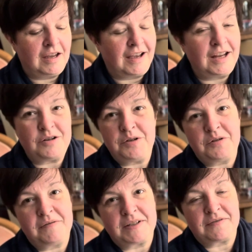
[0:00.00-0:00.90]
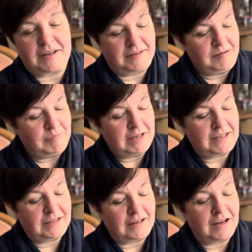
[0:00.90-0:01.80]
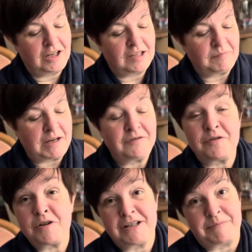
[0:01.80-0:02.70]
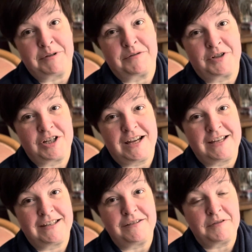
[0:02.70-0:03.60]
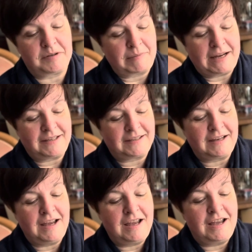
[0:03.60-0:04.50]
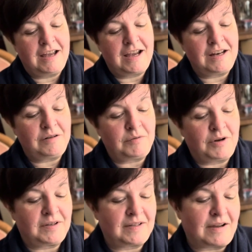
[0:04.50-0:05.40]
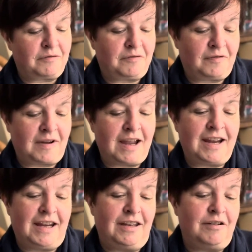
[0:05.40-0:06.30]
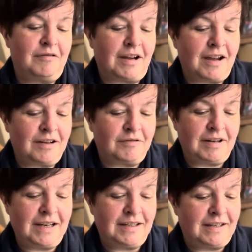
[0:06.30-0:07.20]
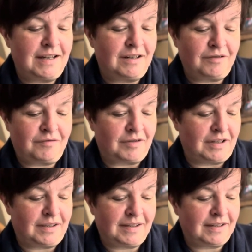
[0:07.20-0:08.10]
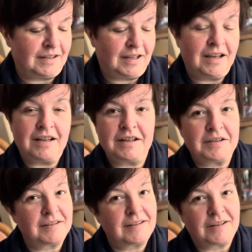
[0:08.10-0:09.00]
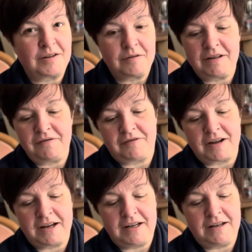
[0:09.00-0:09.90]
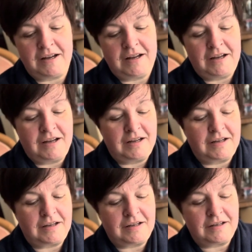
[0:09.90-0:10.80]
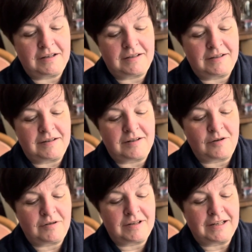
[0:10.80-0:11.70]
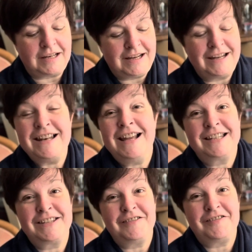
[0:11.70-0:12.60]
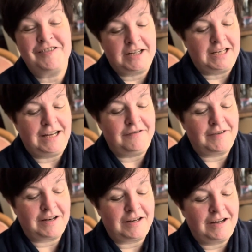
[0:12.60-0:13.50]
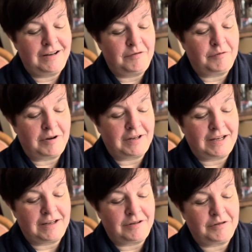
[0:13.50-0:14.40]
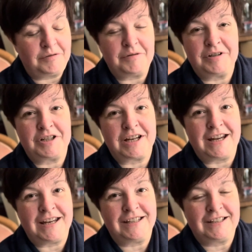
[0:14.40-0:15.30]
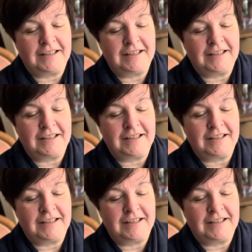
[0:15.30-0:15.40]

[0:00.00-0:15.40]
I don't do this fussy bit. I just make 4 double crochets in the space, and it works out fine. You can't really see a difference. It's totally fine, and it's totally less fiddly than working into a chain.